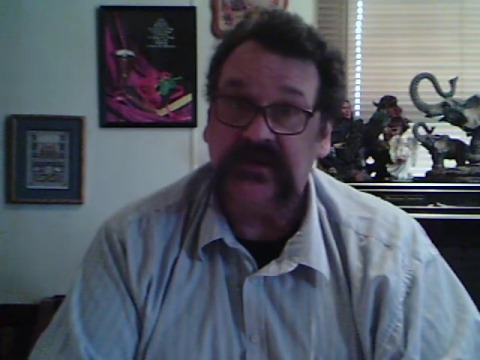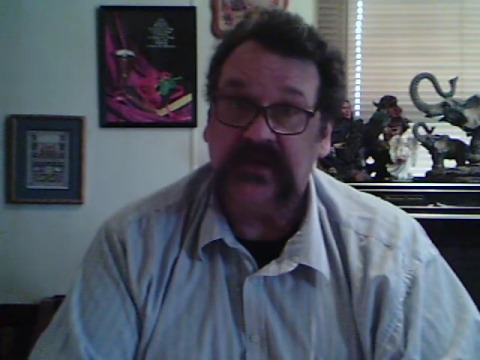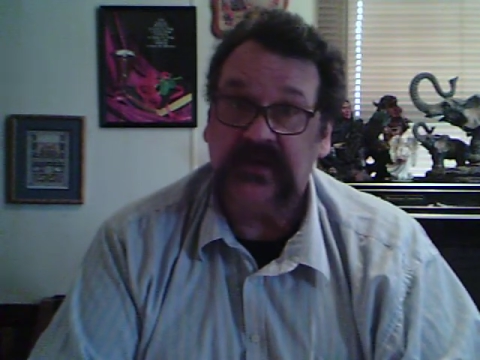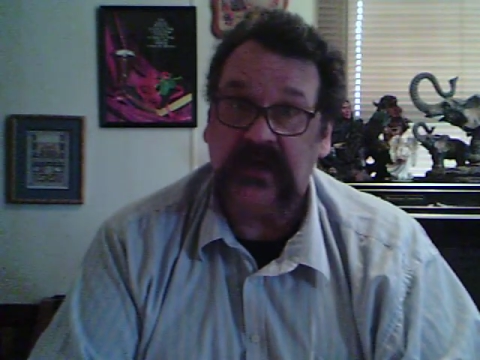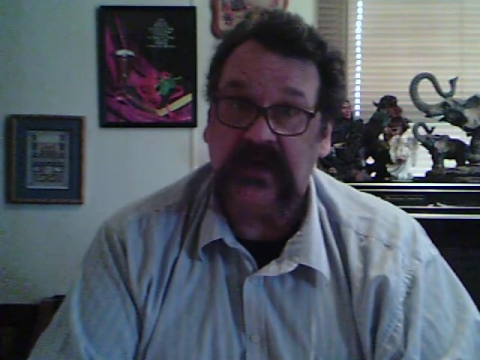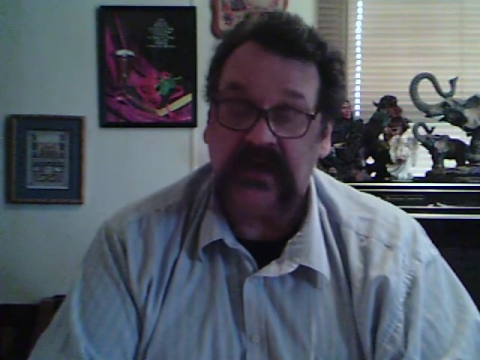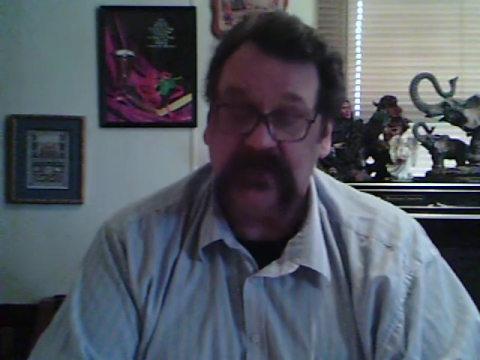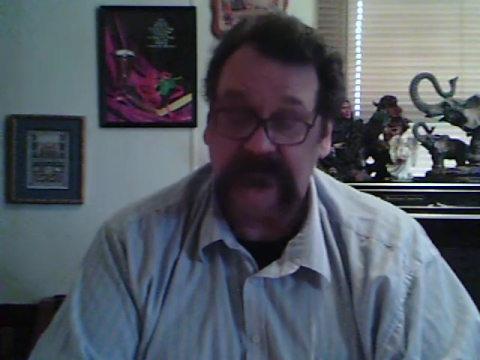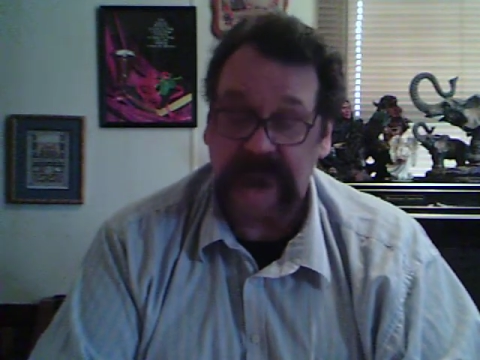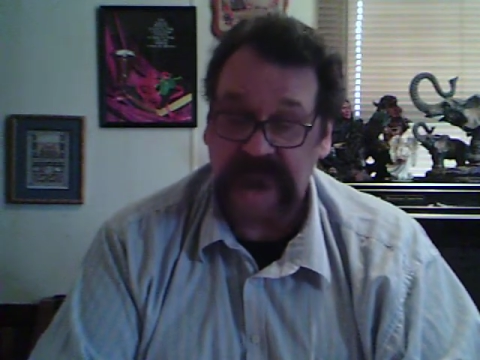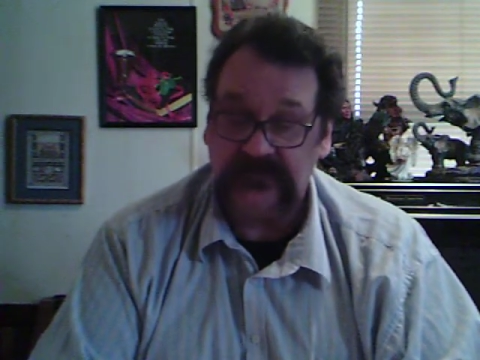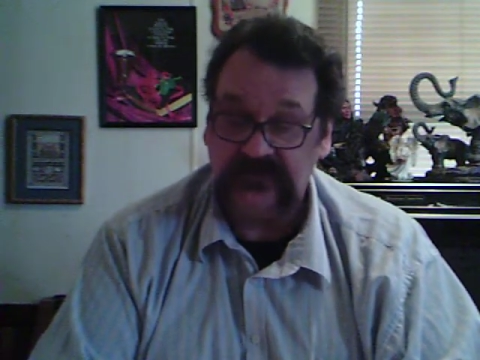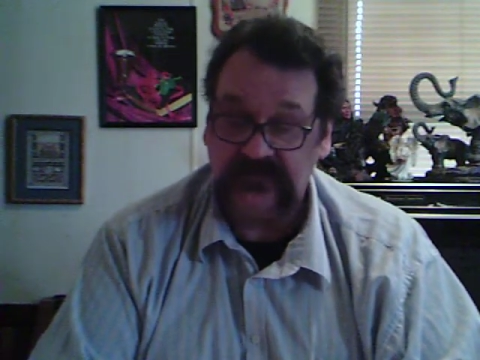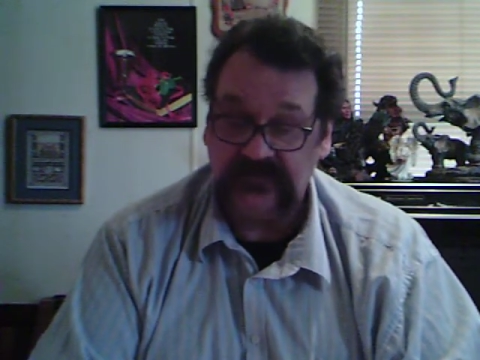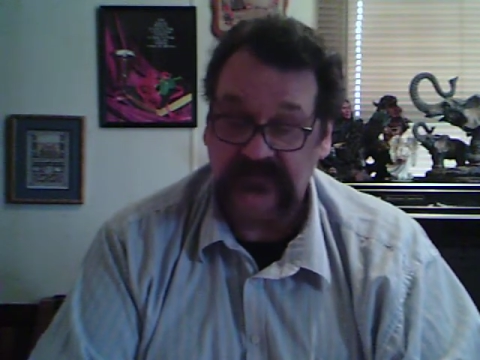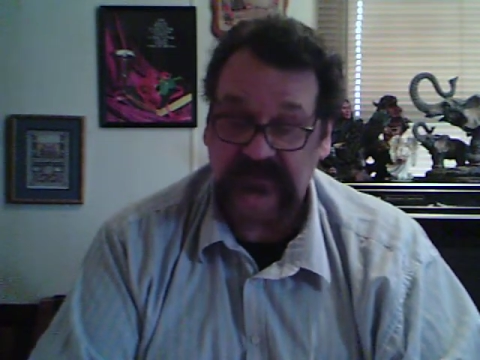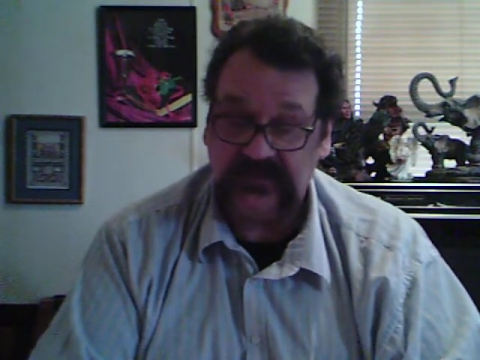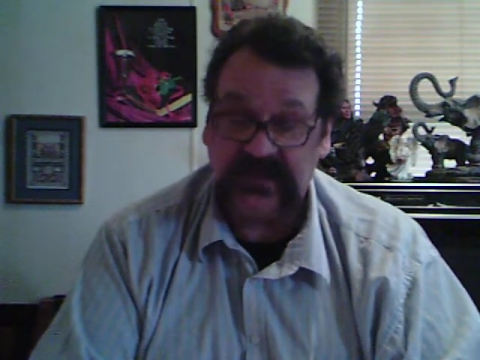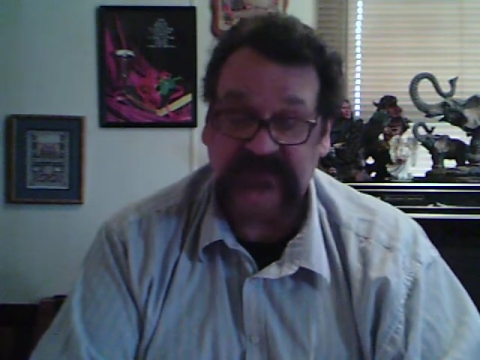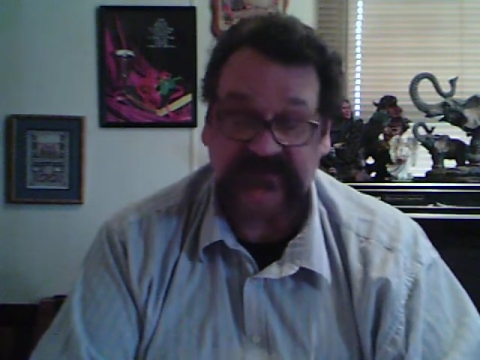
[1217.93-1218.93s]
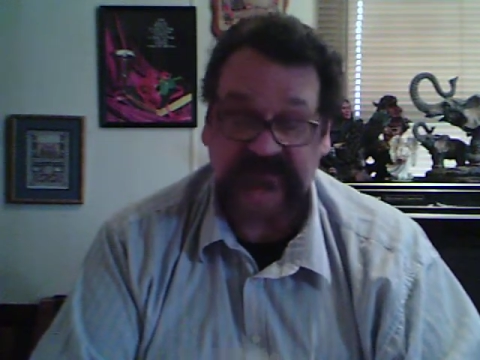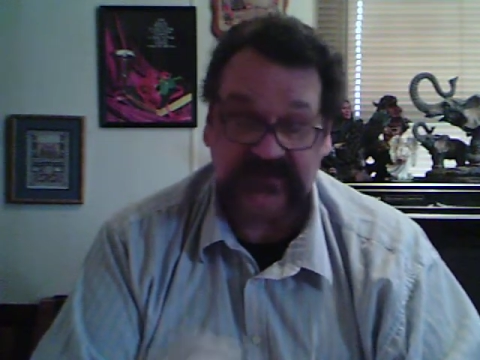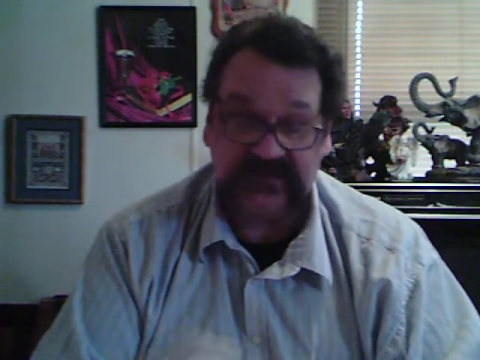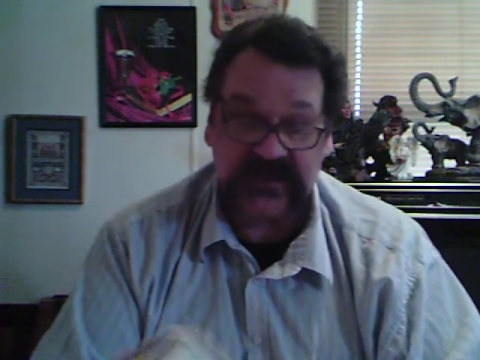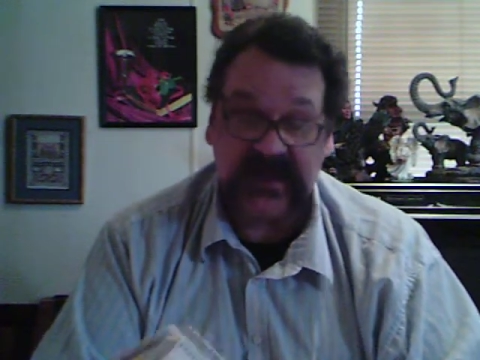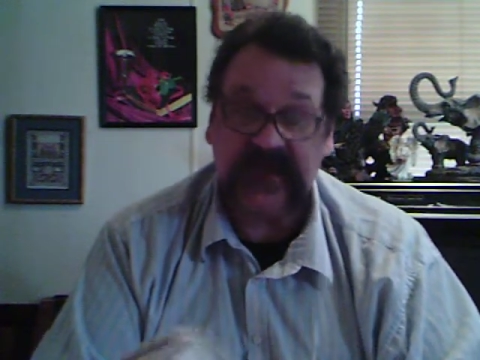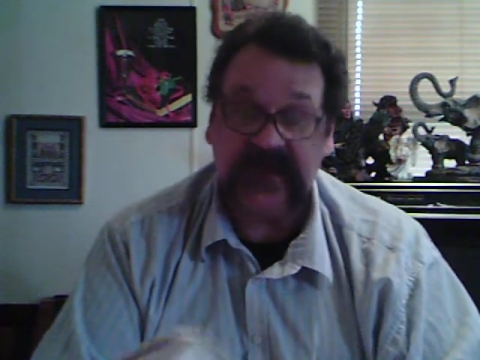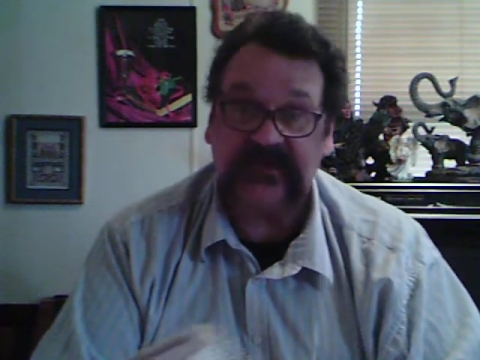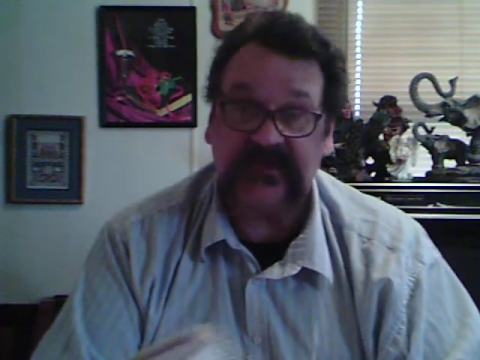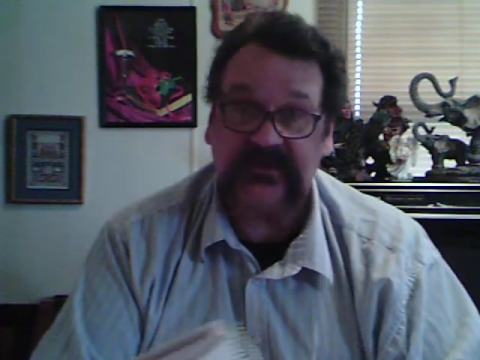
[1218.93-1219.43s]
That's an
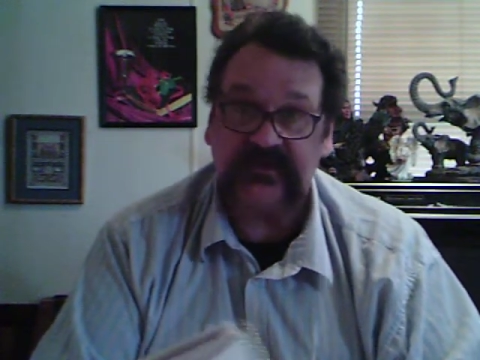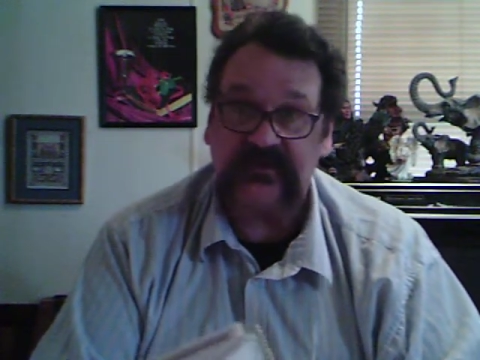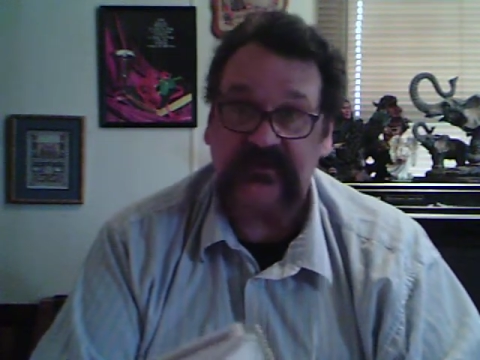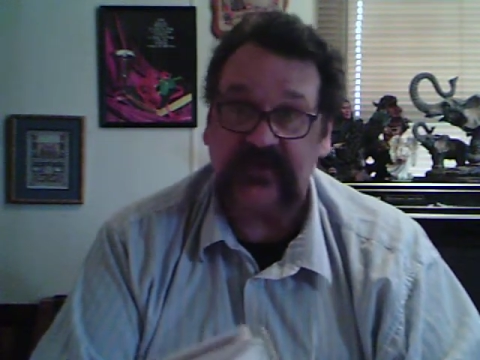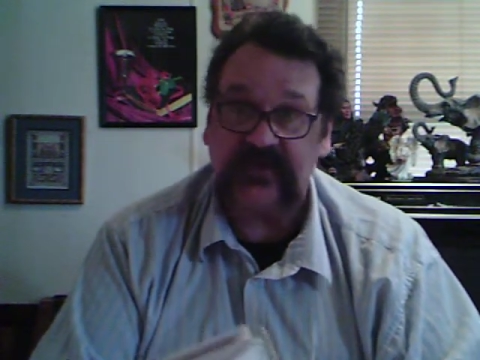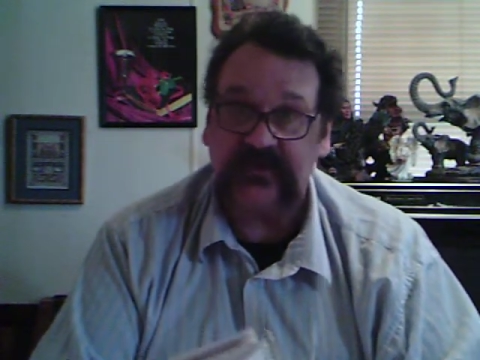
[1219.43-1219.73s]
accurate